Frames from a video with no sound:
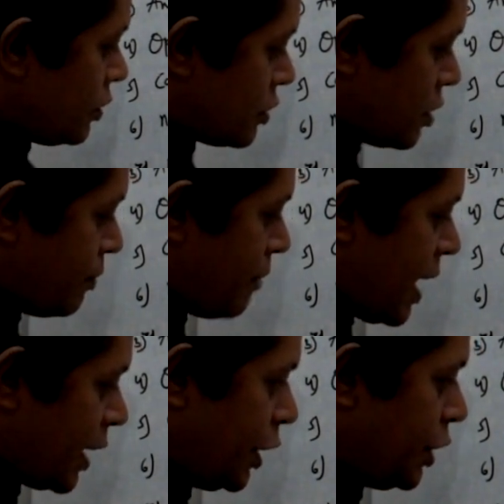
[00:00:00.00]
So
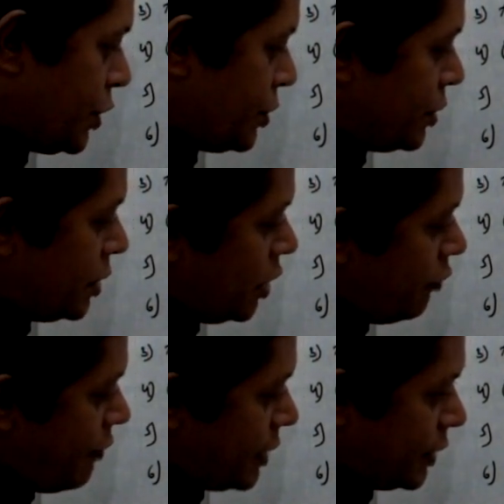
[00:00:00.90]
magnitude
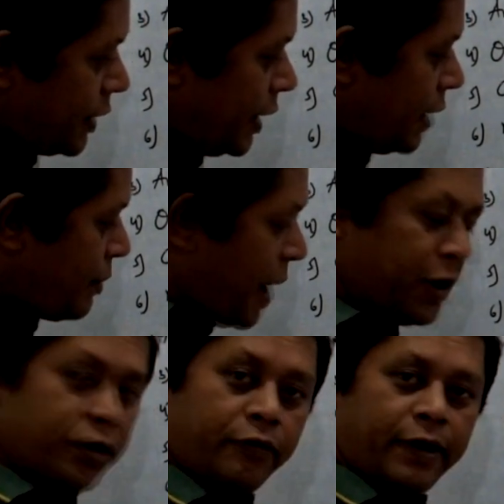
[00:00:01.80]
of vector A and
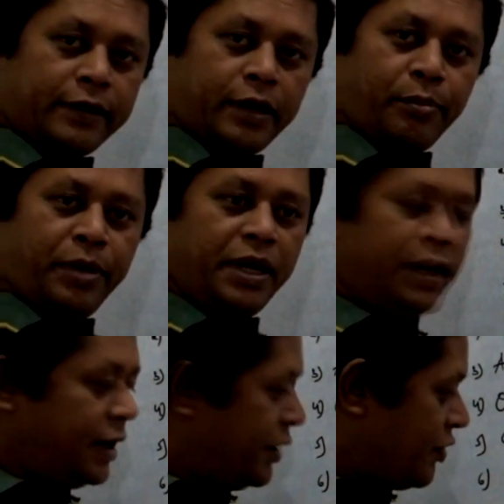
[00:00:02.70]
magnitude of vector B,
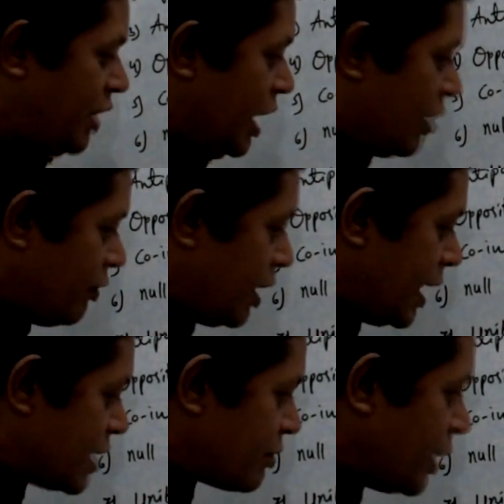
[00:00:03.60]
it is equal
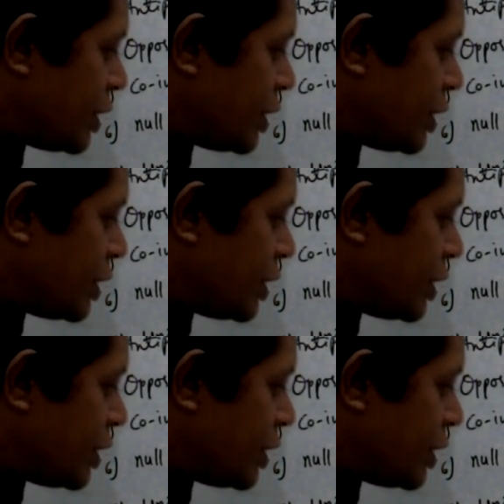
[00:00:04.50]
as well